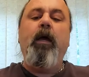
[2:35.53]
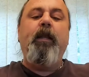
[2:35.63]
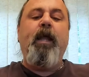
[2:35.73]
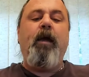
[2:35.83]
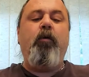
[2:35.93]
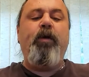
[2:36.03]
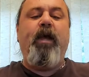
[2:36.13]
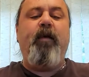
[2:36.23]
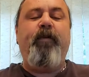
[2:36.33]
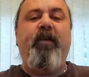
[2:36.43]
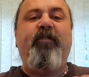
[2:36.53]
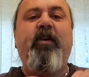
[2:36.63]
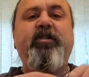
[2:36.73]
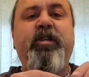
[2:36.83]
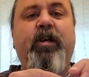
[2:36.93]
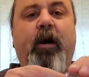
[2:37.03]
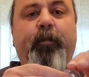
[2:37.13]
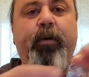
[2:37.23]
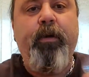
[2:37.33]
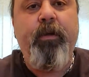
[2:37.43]
Now we have a suction
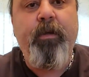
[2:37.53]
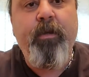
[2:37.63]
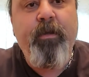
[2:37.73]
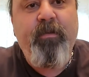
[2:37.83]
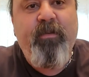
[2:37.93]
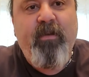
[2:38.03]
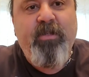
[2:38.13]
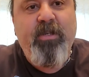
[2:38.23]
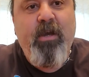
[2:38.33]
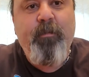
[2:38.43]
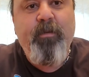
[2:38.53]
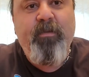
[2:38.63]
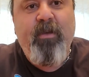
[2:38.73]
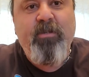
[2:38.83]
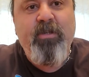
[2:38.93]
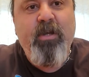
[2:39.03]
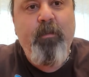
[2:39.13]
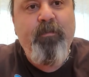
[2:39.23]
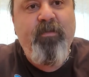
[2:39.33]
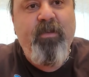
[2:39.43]
cup. Suction cup, suction
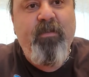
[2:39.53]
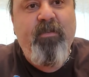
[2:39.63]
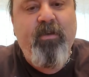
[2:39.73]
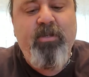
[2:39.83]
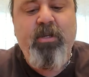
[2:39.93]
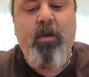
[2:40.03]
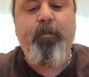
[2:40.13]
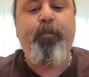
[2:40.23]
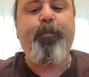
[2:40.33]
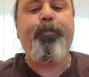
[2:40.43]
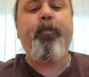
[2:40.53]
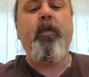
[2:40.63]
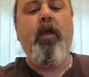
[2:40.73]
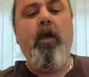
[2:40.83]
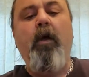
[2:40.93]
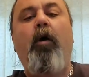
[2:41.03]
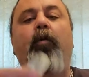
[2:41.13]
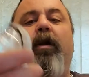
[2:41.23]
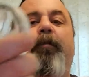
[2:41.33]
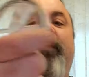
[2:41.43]
cup. See the suction cup?
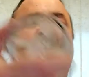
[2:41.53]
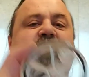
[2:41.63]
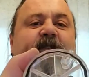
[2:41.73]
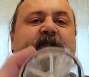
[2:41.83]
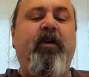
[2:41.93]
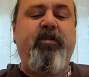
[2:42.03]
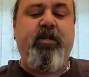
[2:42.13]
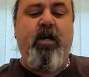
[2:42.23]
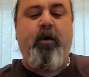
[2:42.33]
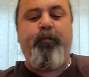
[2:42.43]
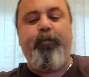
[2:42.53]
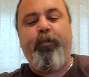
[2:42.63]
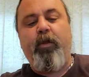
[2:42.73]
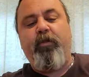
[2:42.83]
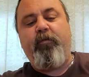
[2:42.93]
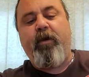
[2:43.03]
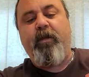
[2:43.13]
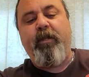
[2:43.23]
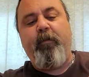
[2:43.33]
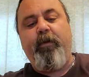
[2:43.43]
We're going to place the suction cup
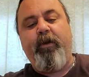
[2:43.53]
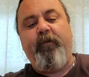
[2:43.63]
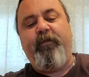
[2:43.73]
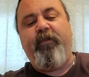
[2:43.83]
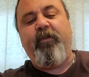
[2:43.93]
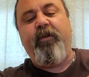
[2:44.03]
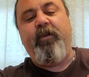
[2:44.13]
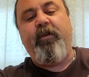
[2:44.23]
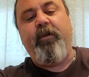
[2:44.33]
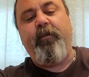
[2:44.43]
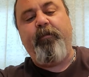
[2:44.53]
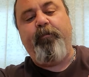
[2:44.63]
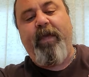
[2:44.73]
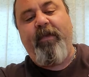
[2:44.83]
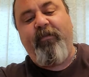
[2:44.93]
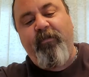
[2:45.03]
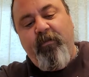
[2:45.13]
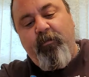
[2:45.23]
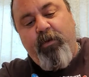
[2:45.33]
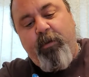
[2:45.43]
directly in the middle of this little base.
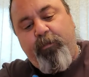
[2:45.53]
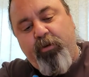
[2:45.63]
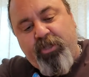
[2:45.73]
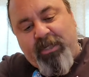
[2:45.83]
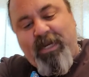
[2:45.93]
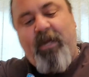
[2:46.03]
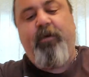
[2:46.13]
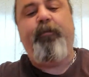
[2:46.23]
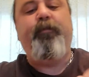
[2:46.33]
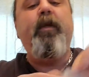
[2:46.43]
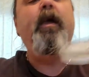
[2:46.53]
We're going to push it down.